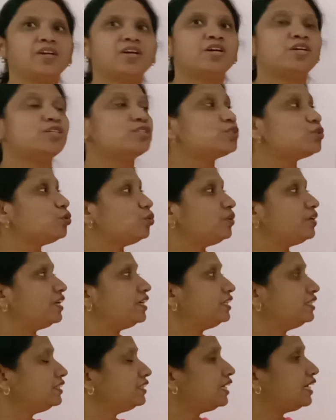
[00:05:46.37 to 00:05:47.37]

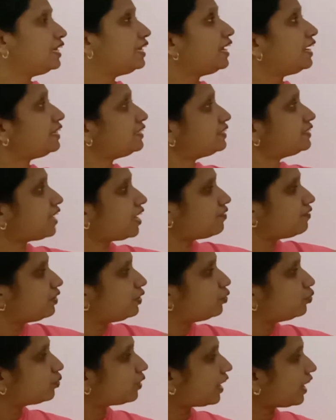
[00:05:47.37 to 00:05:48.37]
Students, let's have a
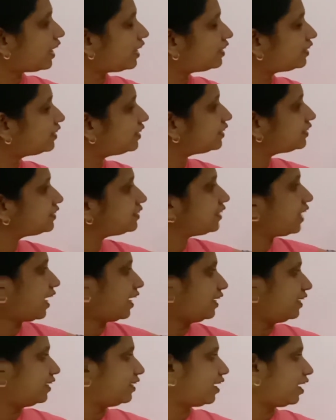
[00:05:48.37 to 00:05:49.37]
look at this
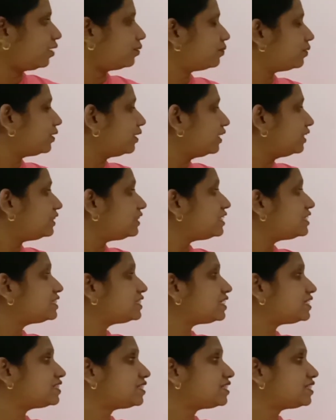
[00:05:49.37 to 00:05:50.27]
diagram. This is